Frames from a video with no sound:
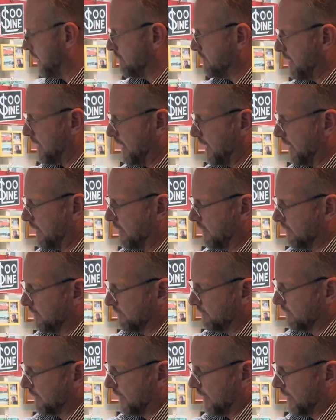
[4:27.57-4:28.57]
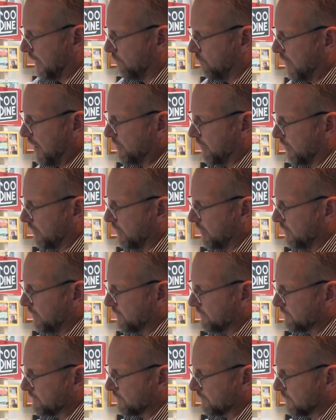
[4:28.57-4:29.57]
made, that I weathered,
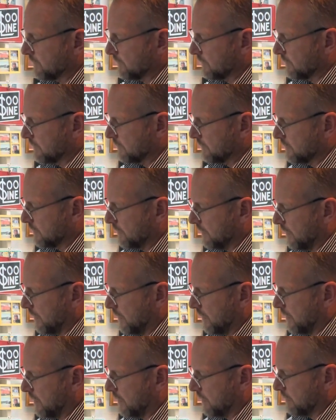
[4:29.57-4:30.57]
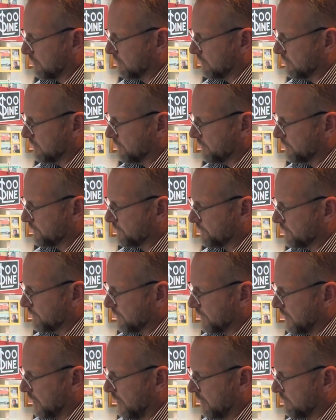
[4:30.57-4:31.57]
of
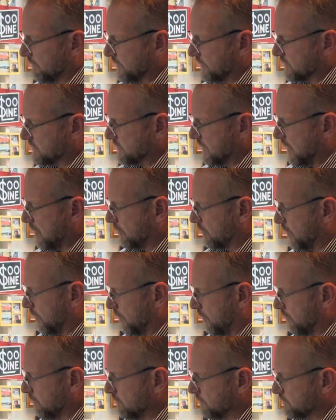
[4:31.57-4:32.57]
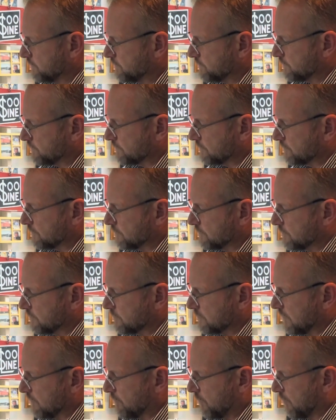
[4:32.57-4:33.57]
this Elko
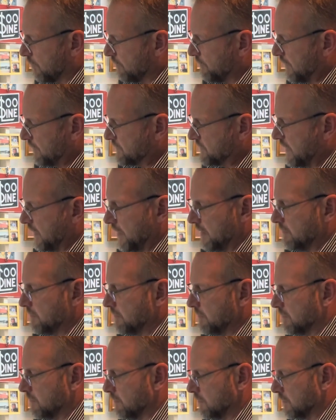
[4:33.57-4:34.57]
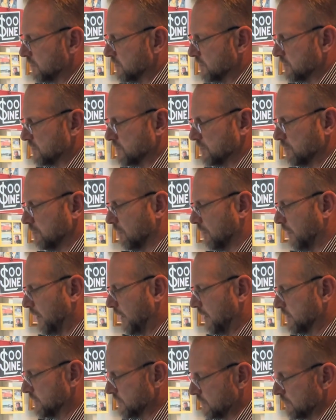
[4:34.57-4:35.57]
415, which the Soo Line